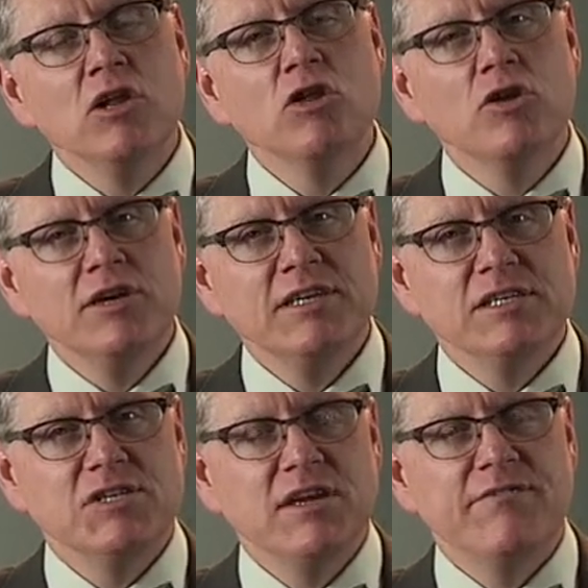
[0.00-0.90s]
looking
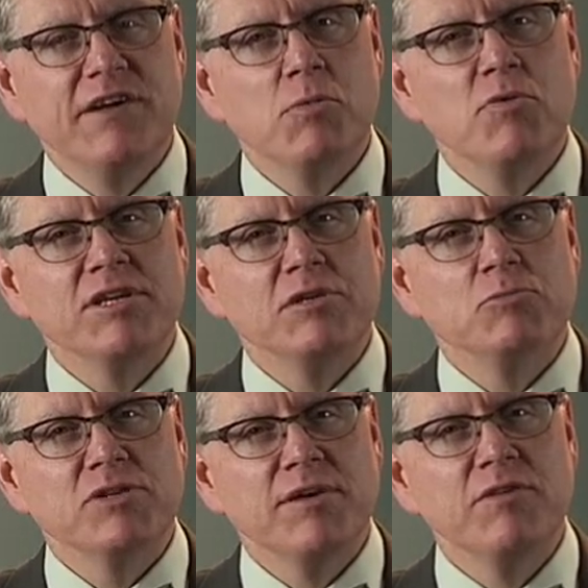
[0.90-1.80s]
to see if any brain
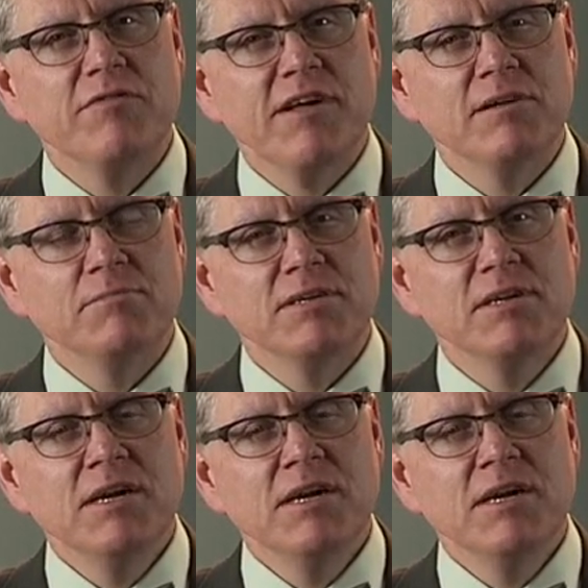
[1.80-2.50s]
tumors have developed.